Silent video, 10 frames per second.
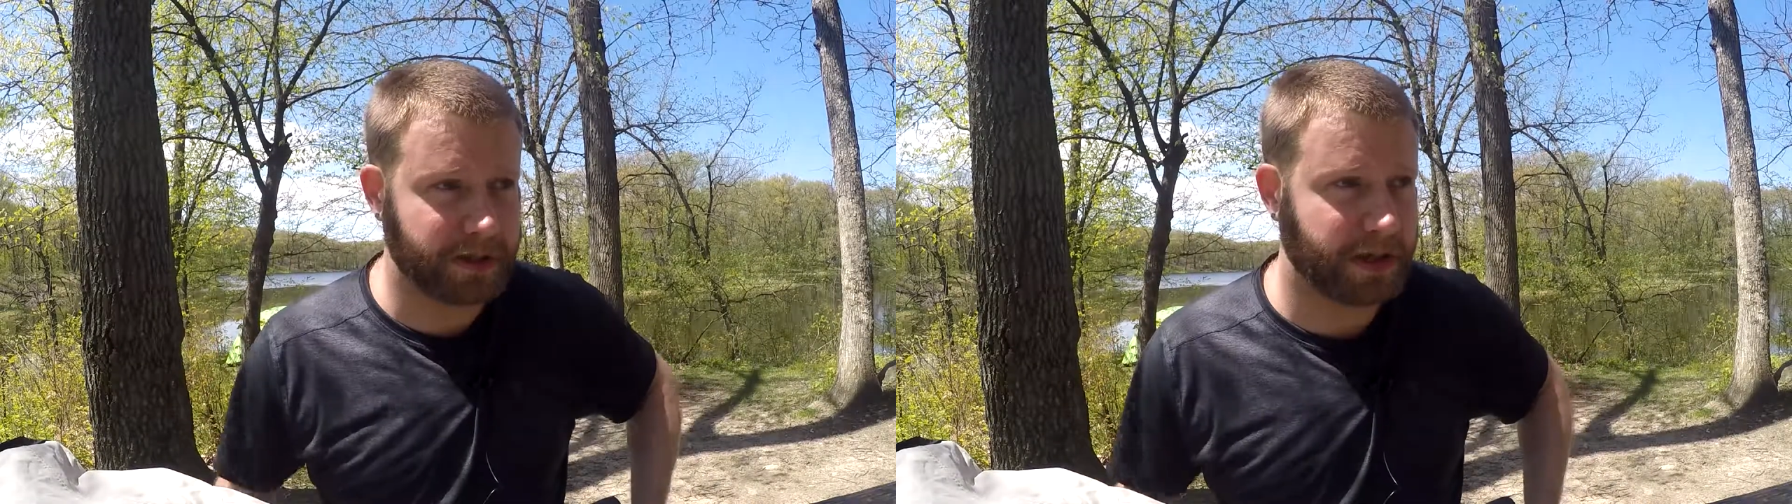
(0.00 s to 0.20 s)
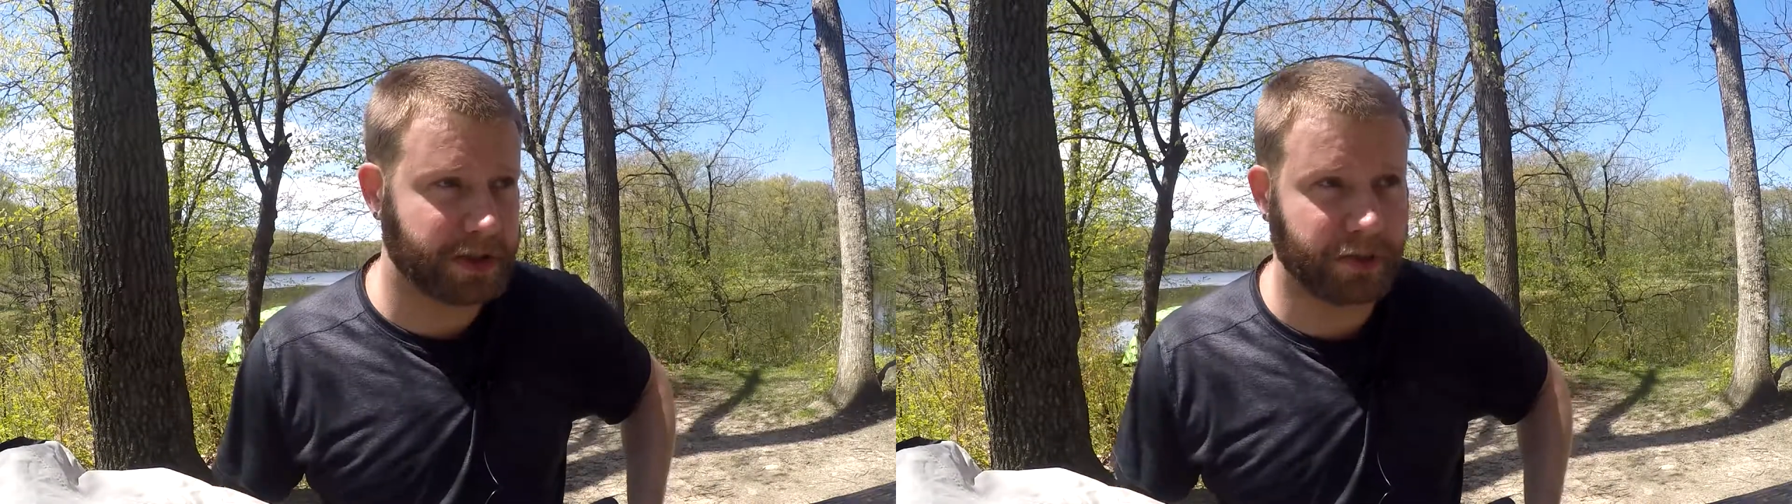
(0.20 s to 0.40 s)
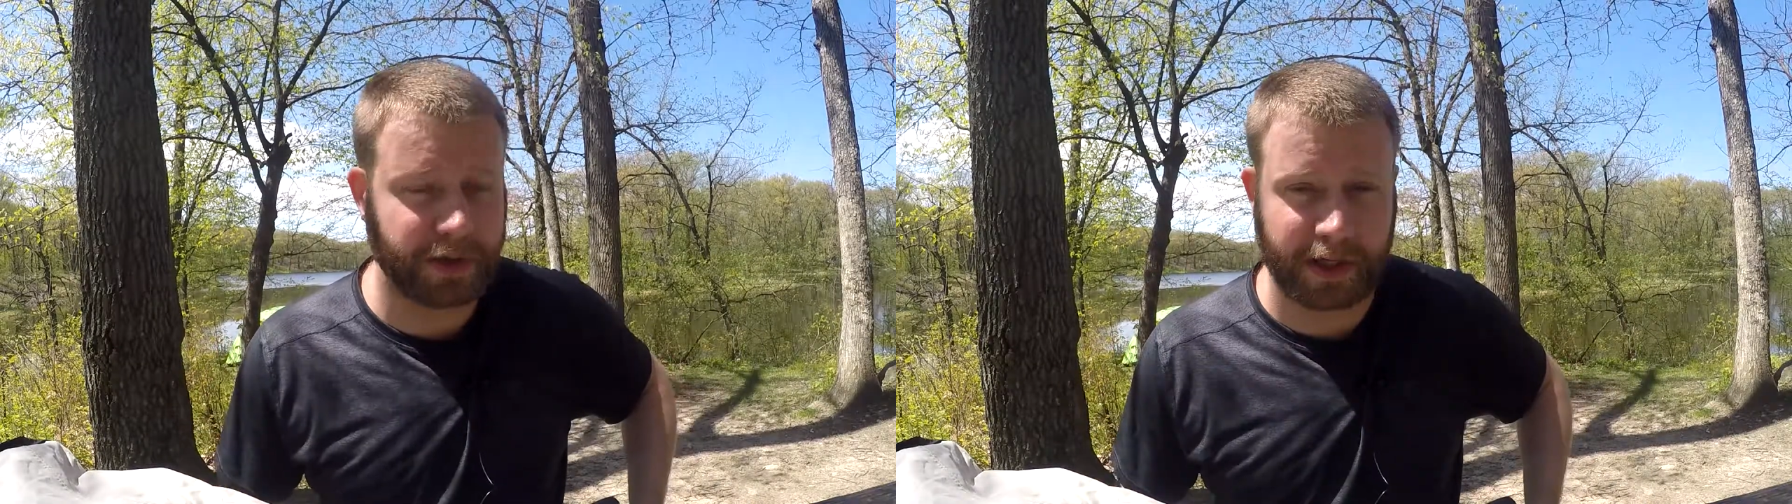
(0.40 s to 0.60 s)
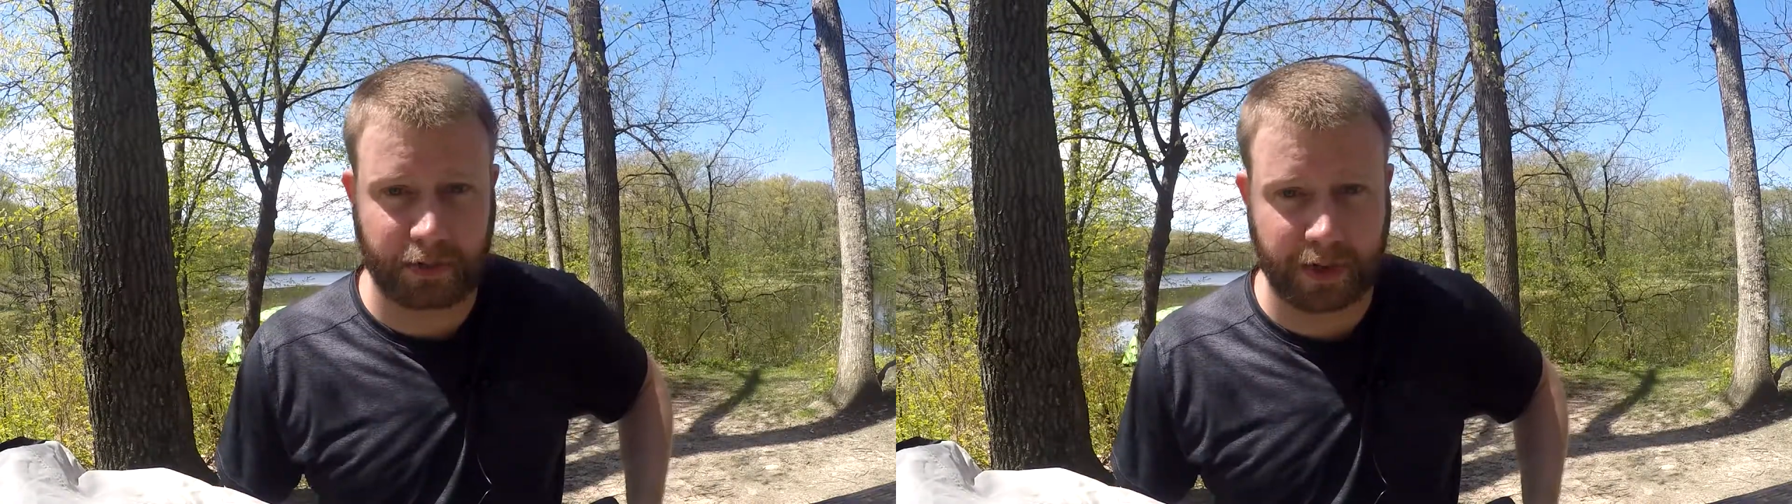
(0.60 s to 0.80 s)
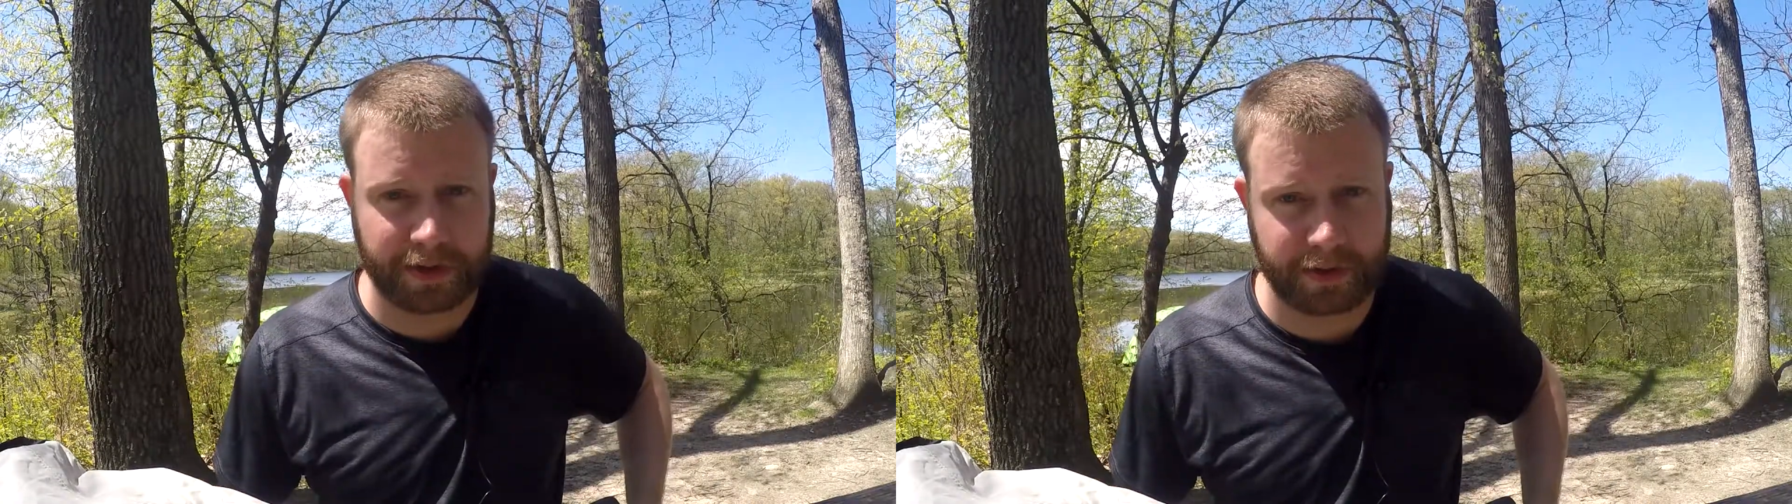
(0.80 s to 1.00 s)
not sure what kind
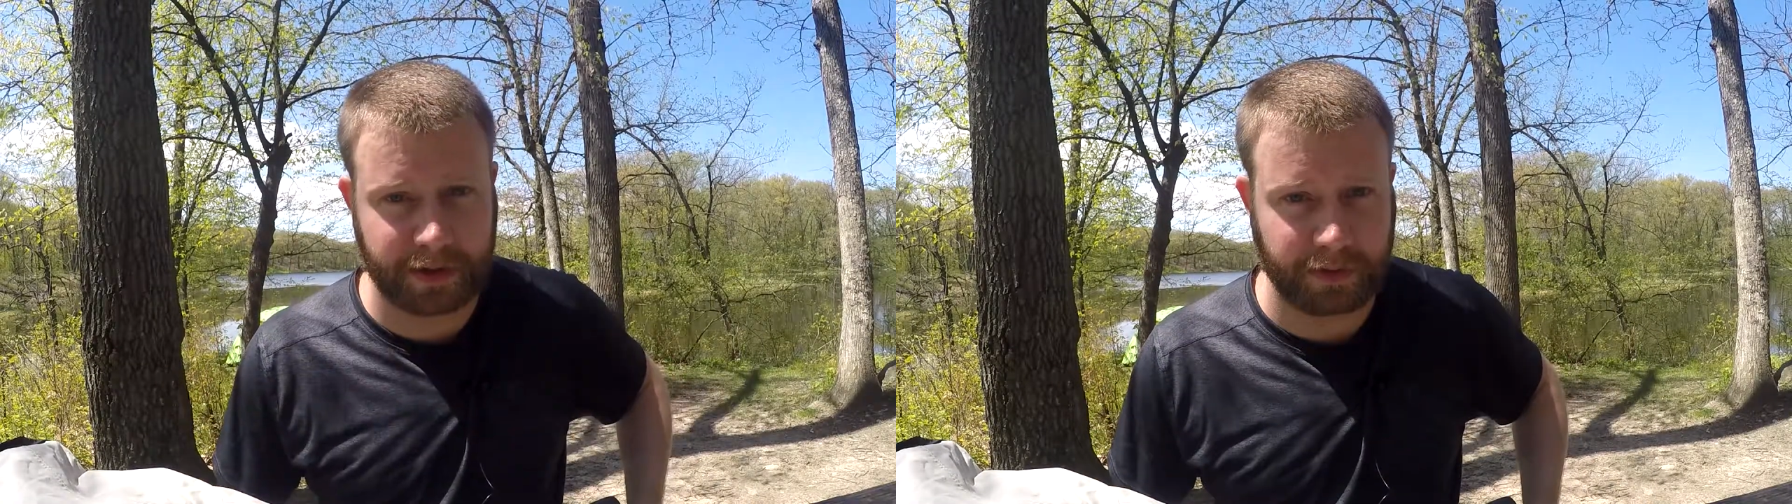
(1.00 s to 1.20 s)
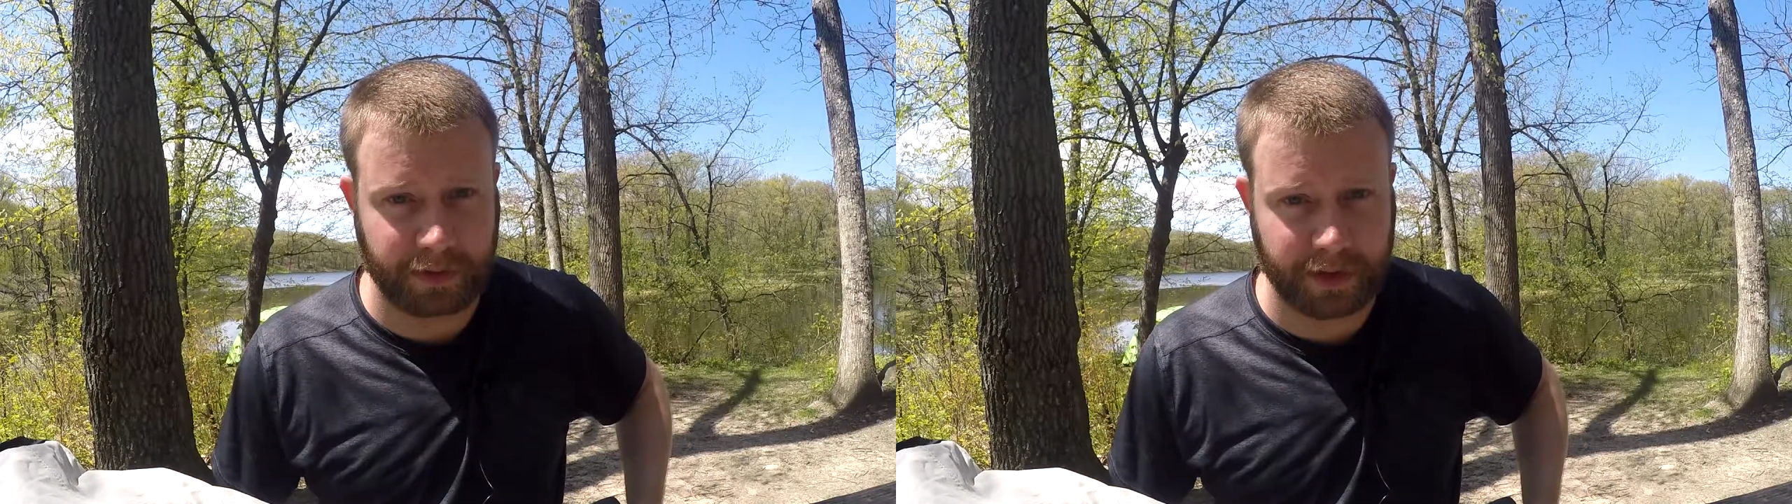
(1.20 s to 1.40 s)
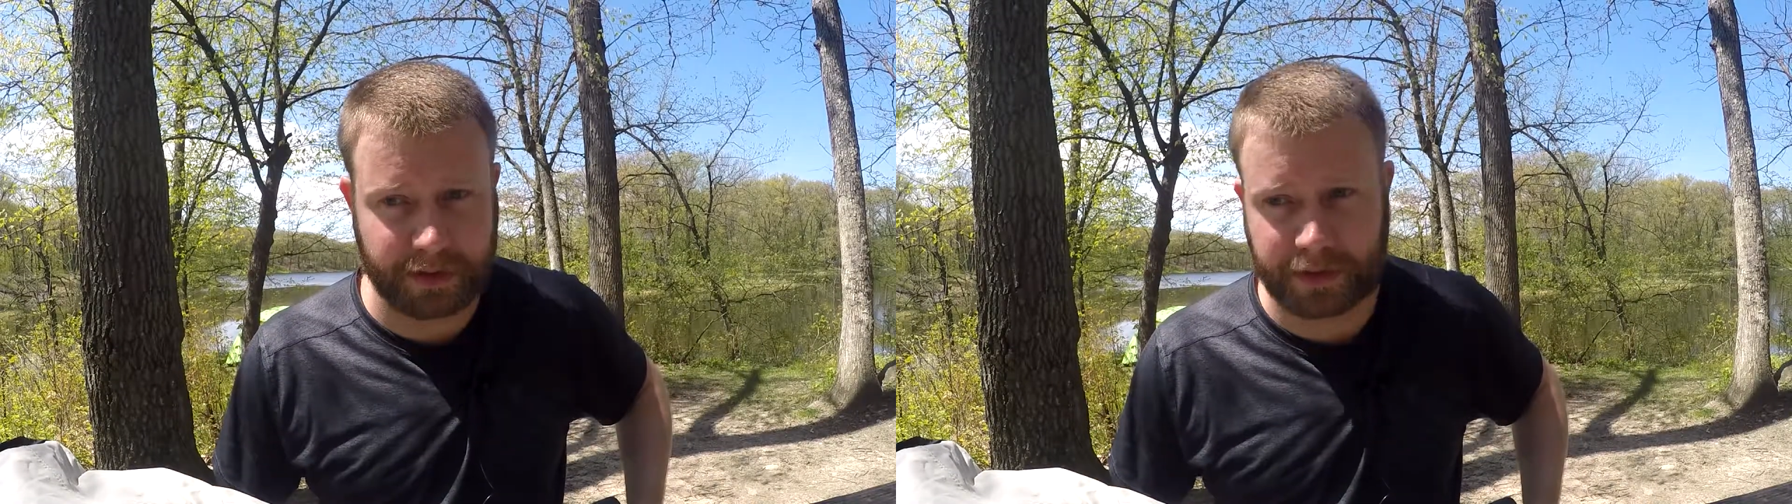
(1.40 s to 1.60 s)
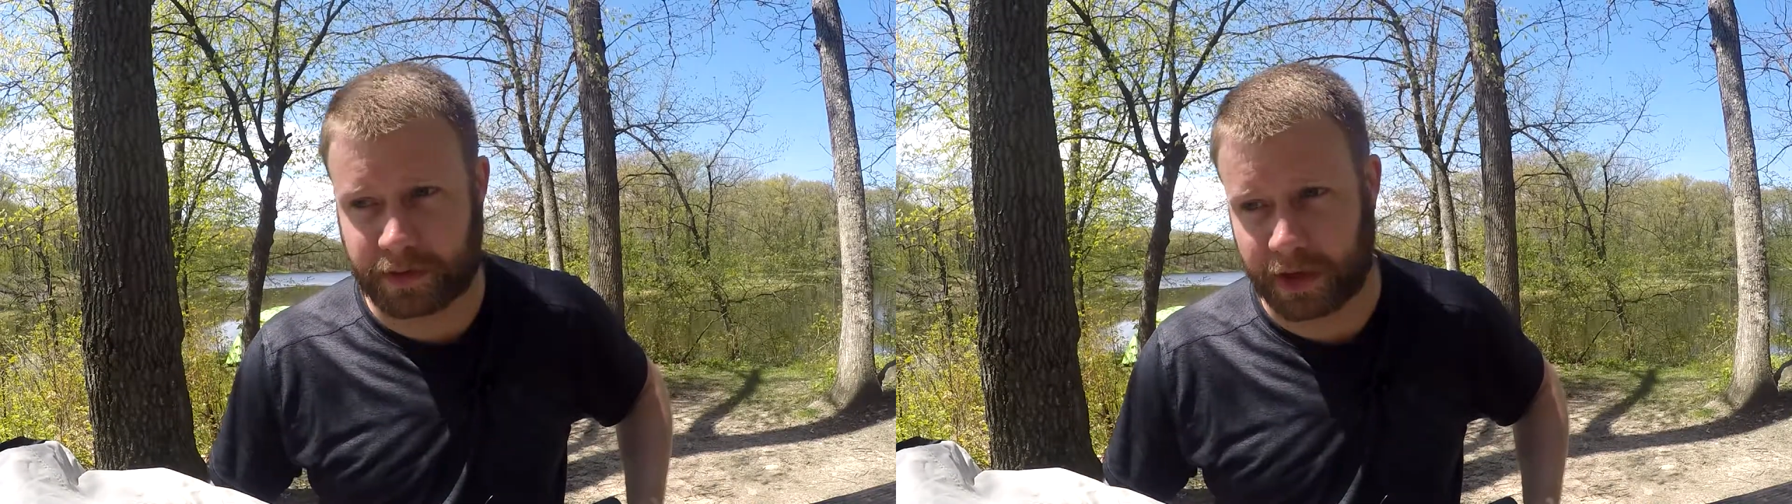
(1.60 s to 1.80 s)
of weather you're going to run into,